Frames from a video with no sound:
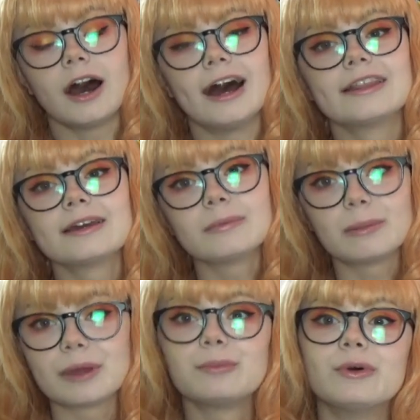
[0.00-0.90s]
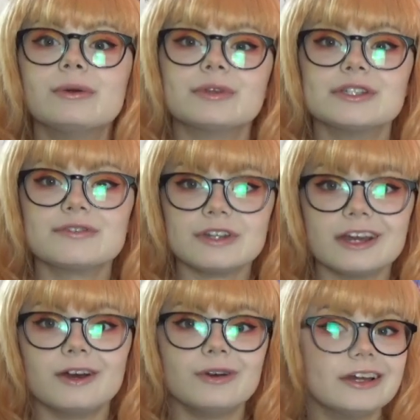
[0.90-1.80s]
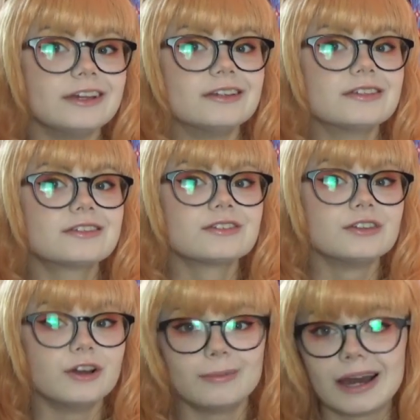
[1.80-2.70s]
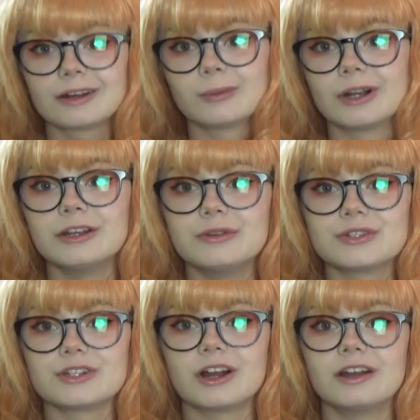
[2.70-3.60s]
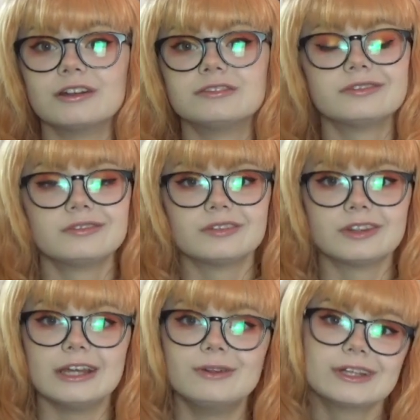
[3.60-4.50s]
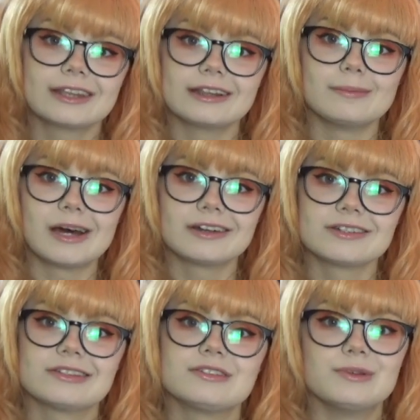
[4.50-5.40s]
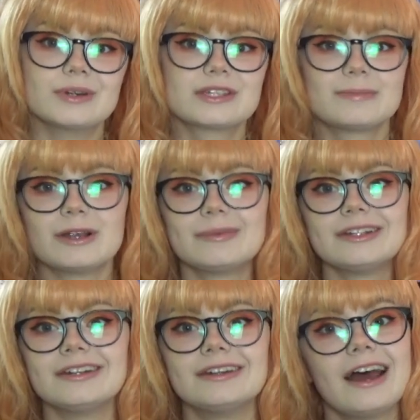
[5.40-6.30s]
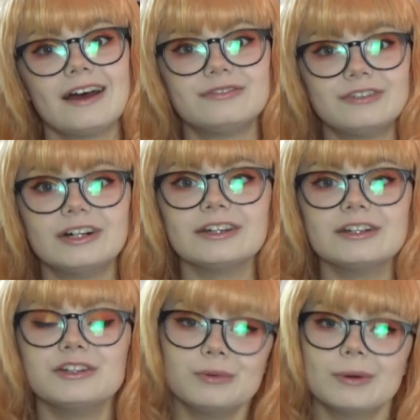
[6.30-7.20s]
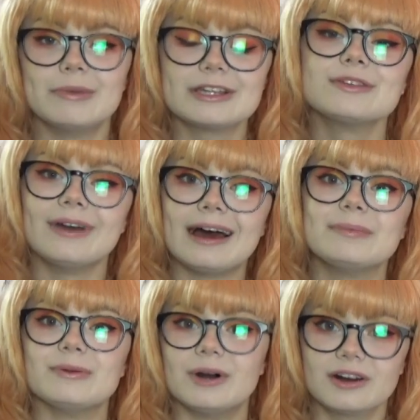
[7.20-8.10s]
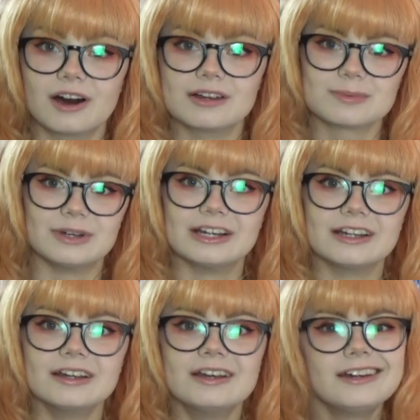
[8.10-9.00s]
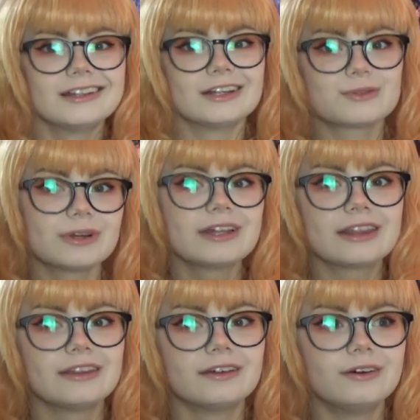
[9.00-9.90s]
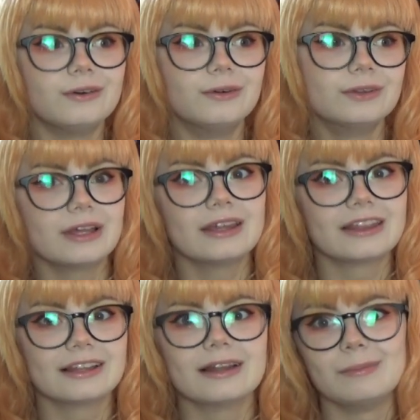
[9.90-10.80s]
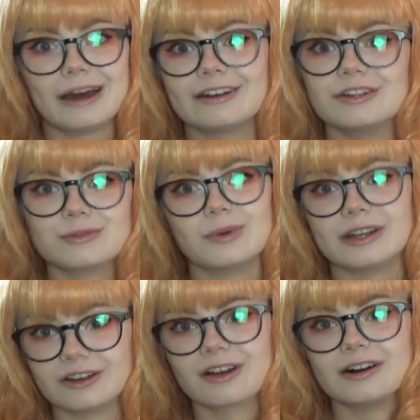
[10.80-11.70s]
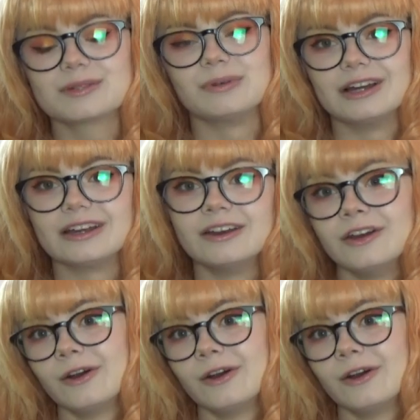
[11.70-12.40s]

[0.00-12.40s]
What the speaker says: I think my main point with this video is, no matter where you start, the only thing that matters is you experiment and have fun and do what makes you happy while cosplaying. That's really the only thing that matters when you're cosplaying.